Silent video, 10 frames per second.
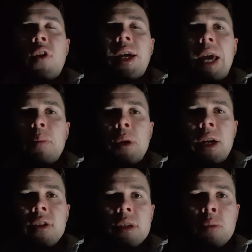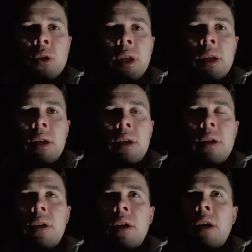I get up early this morning,
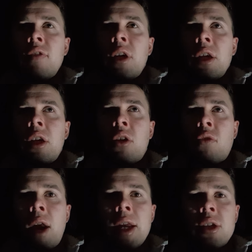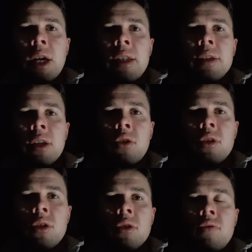I've got a great chance at a
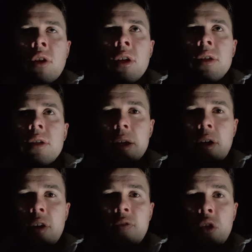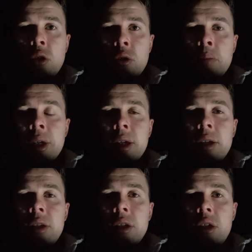good sunrise. I've come
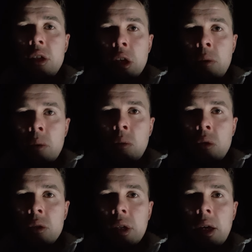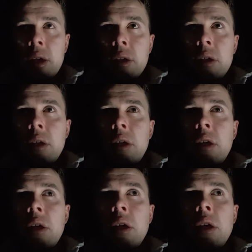to Derwent Water.
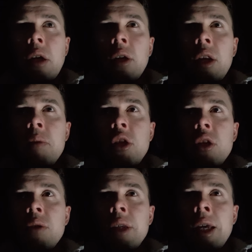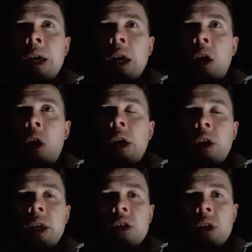I'm going to be shooting an
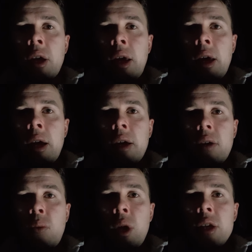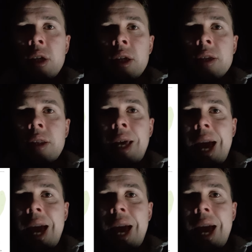iconic shot here, which is the